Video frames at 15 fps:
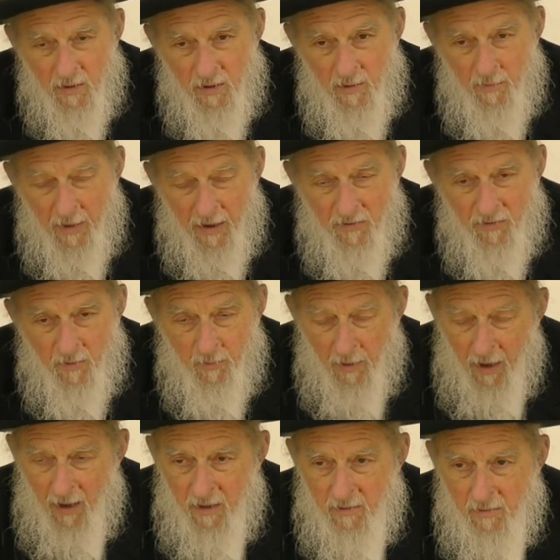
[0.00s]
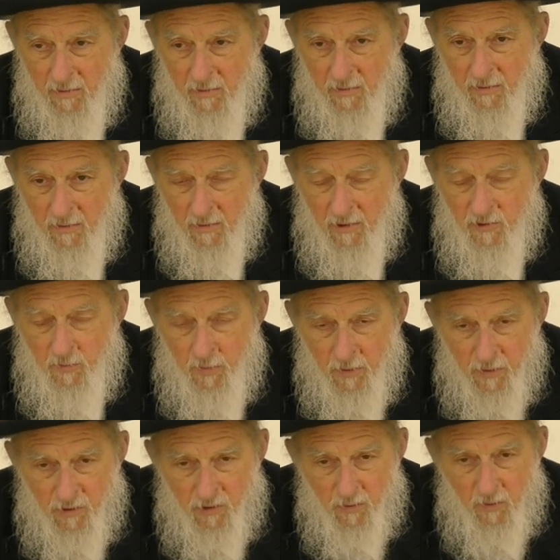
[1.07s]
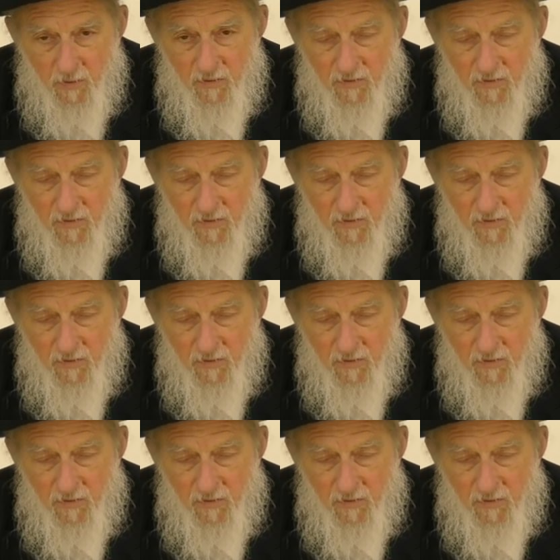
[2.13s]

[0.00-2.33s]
depends upon the spiritual